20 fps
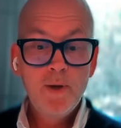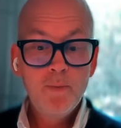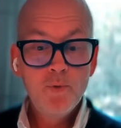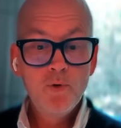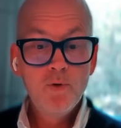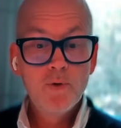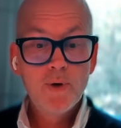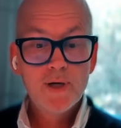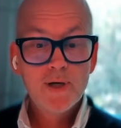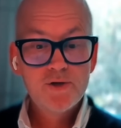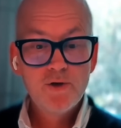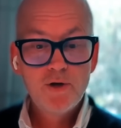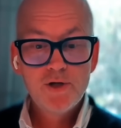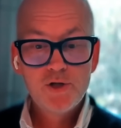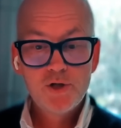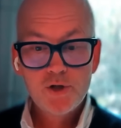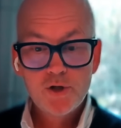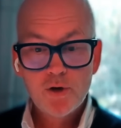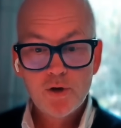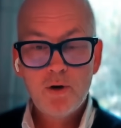People who actually
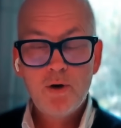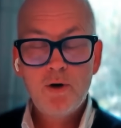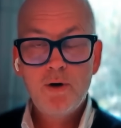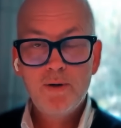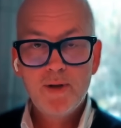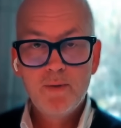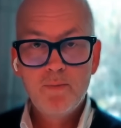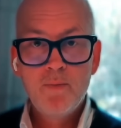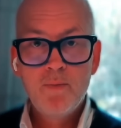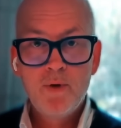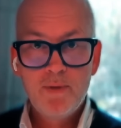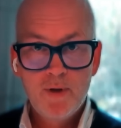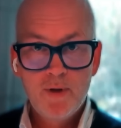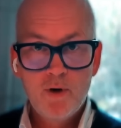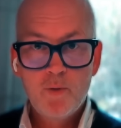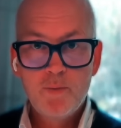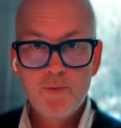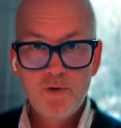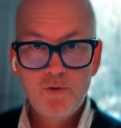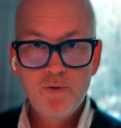saw
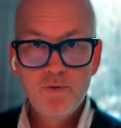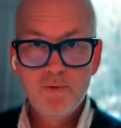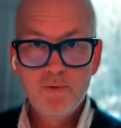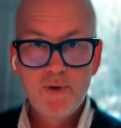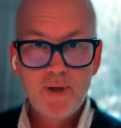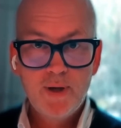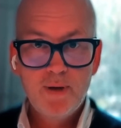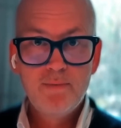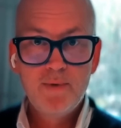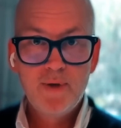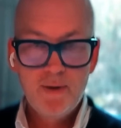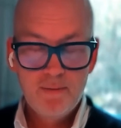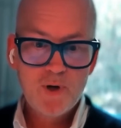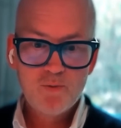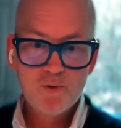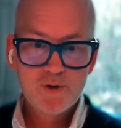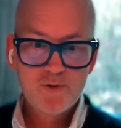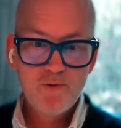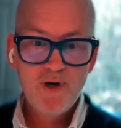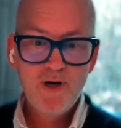the opportunity, and
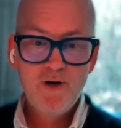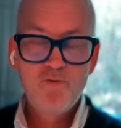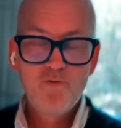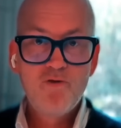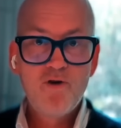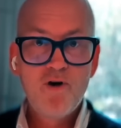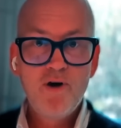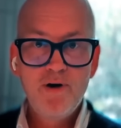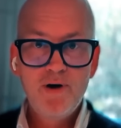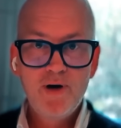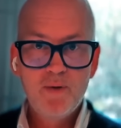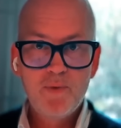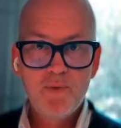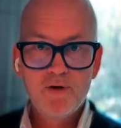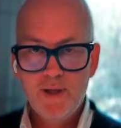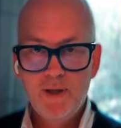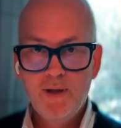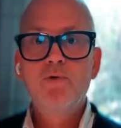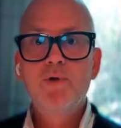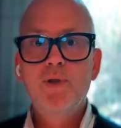what was really fun
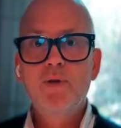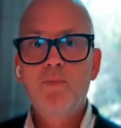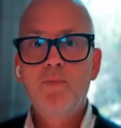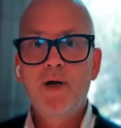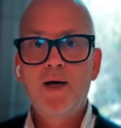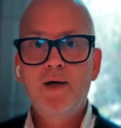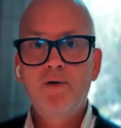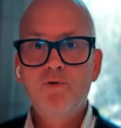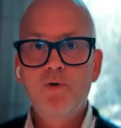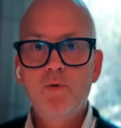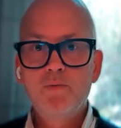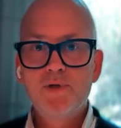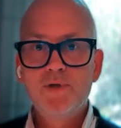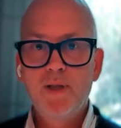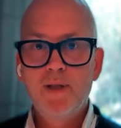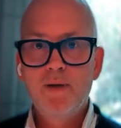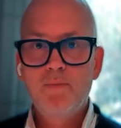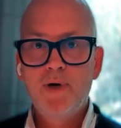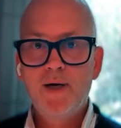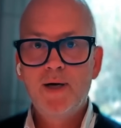was to work with the
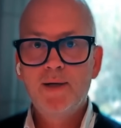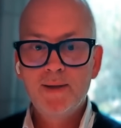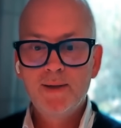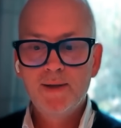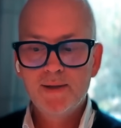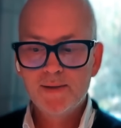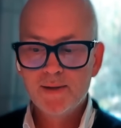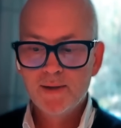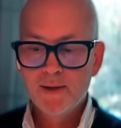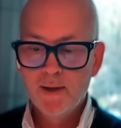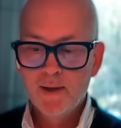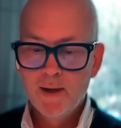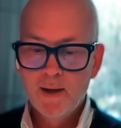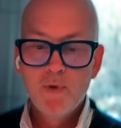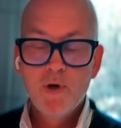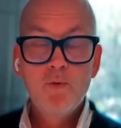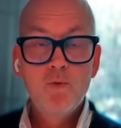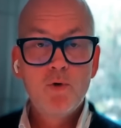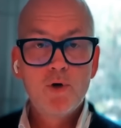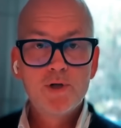platforms and the partners,
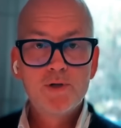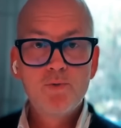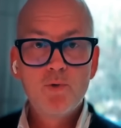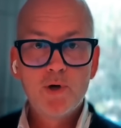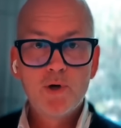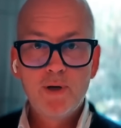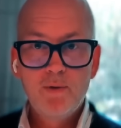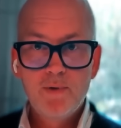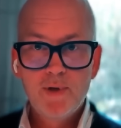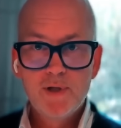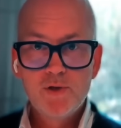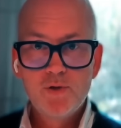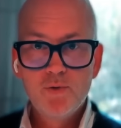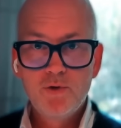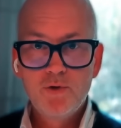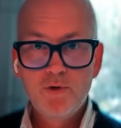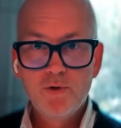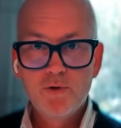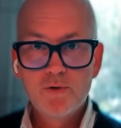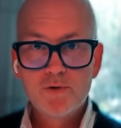but it was working with the
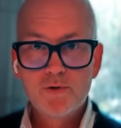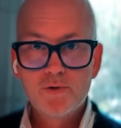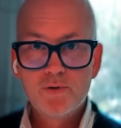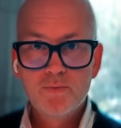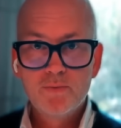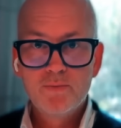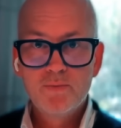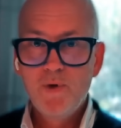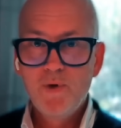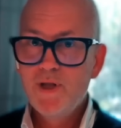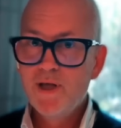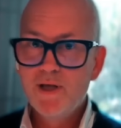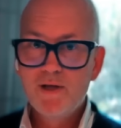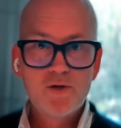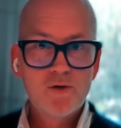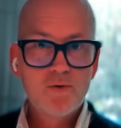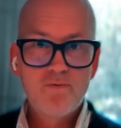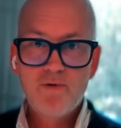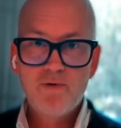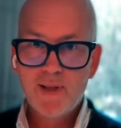studios. We did